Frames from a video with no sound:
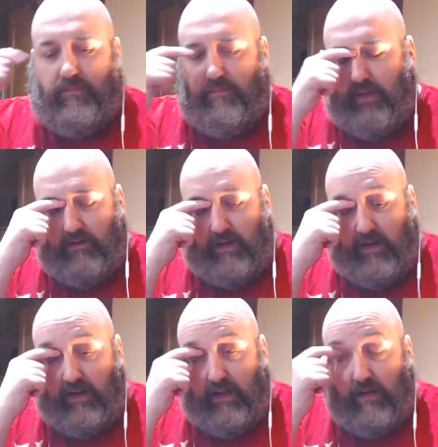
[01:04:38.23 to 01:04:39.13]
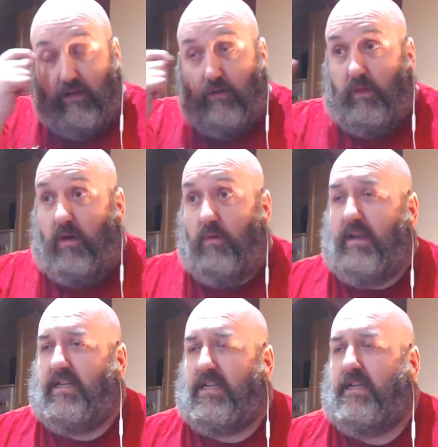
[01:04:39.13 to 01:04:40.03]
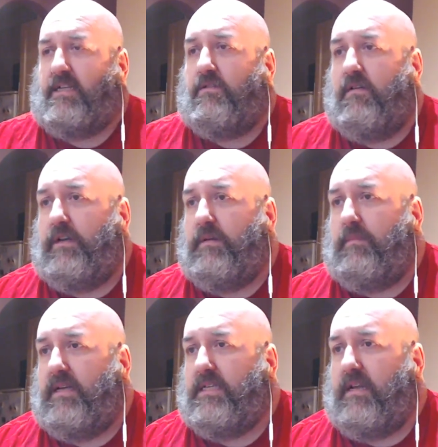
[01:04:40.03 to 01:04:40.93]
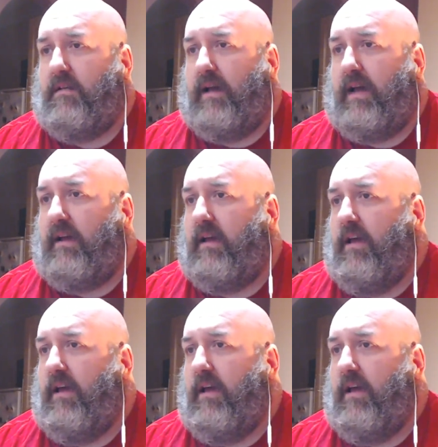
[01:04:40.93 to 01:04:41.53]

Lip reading: Maldini, although in his later career he did play centre back.